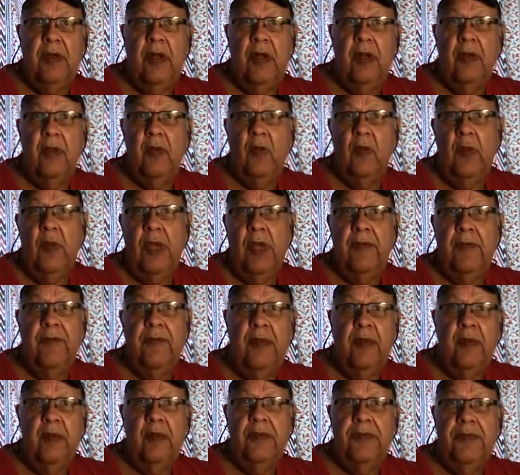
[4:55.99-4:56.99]
Oh, why have
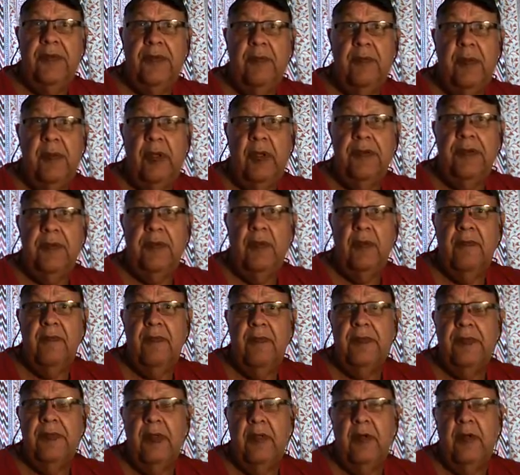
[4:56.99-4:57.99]
you used the post
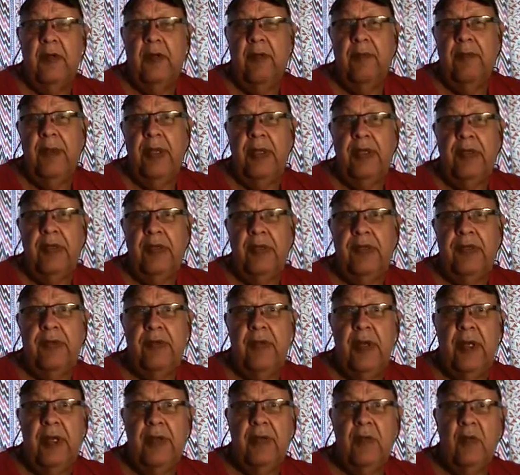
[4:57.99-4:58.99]
office and not a
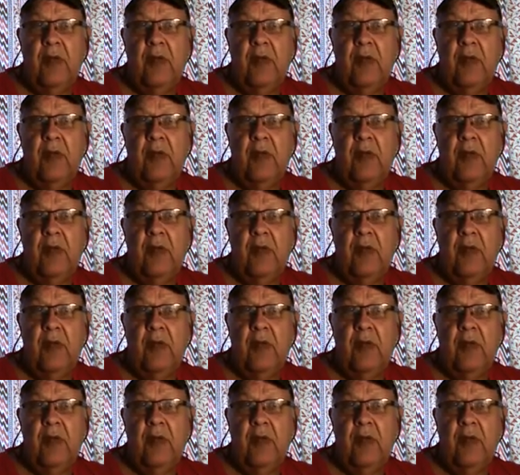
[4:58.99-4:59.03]
magistrate?